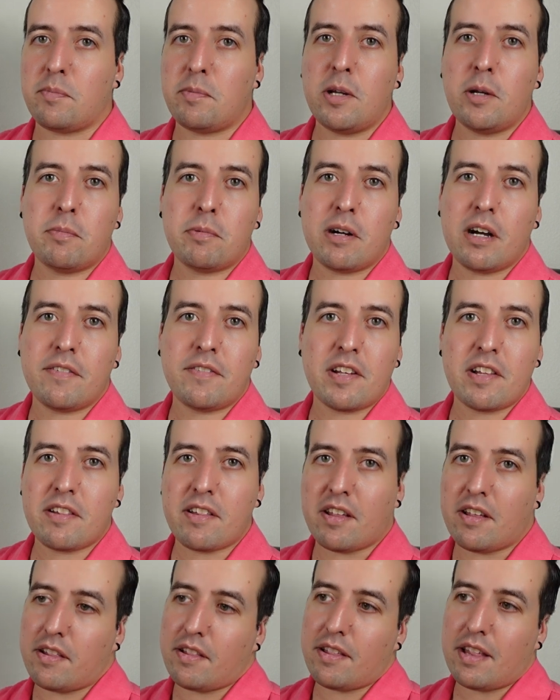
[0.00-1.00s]
pure profit
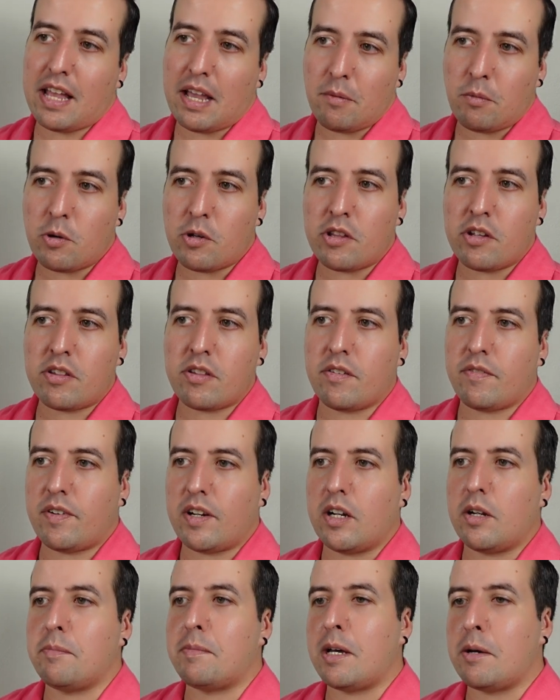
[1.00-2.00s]
since I wore this a
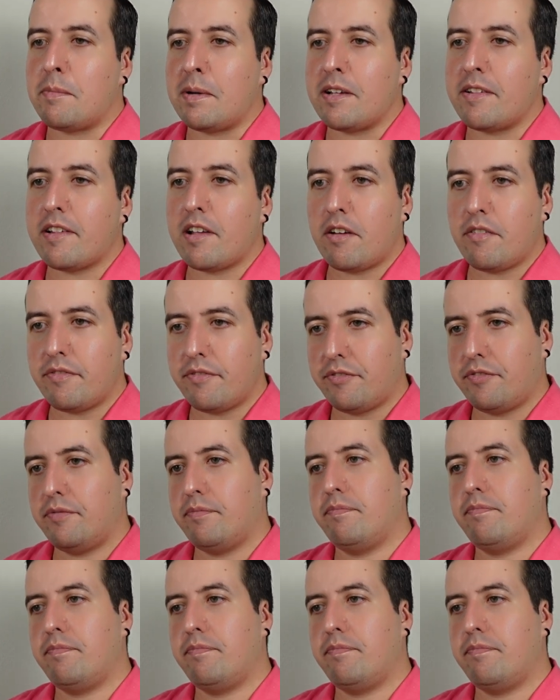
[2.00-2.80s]
fair amount myself.